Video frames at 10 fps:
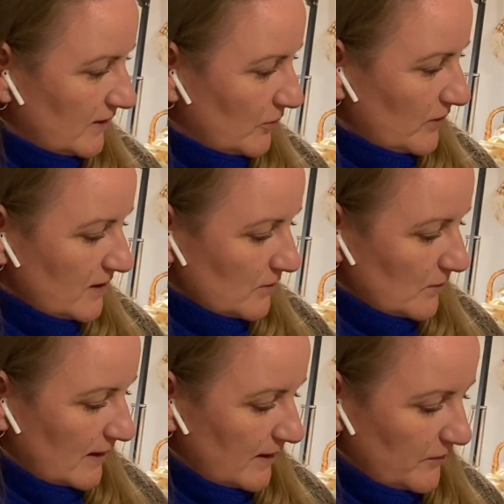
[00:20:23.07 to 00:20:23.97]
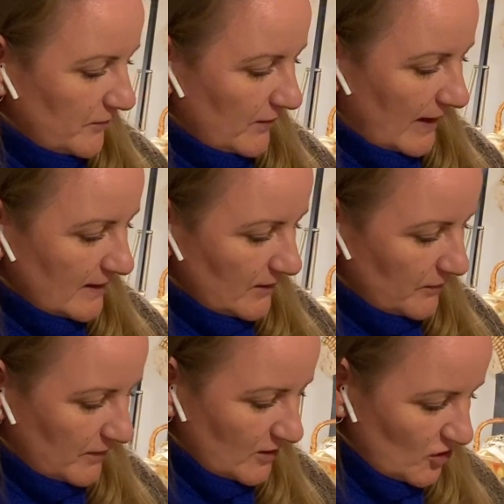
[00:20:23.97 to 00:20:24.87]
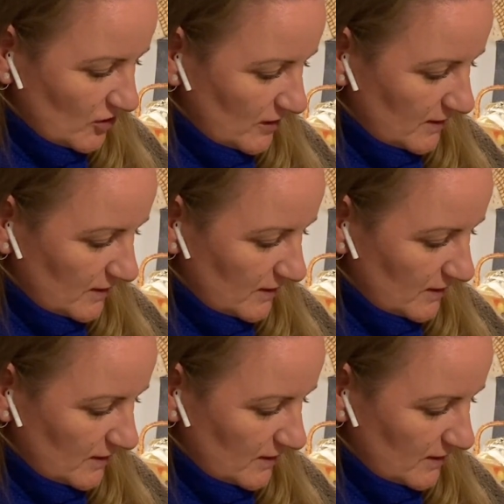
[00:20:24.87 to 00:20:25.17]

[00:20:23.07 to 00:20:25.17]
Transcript: reason why I finally finished it